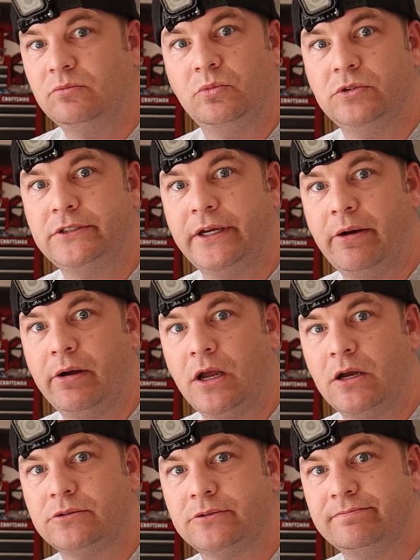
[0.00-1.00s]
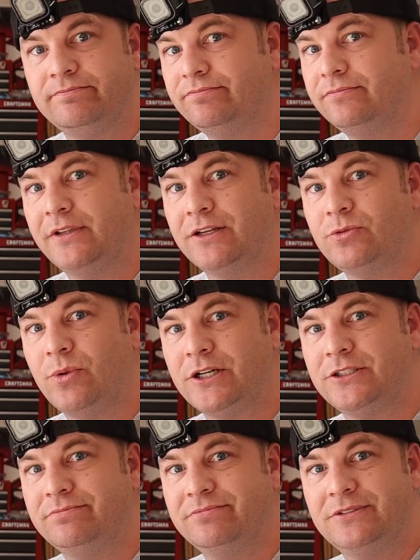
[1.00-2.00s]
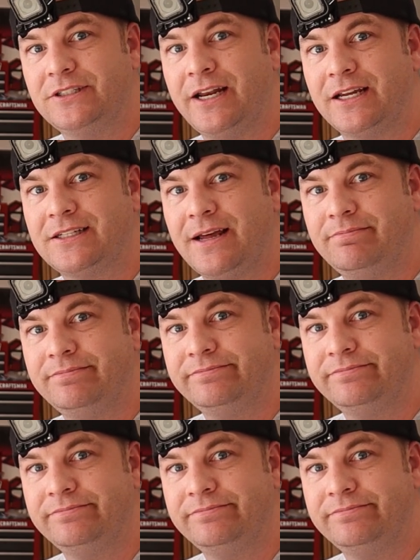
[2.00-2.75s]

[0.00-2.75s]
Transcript: we'll see how it goes. Thanks for watching. See you next time.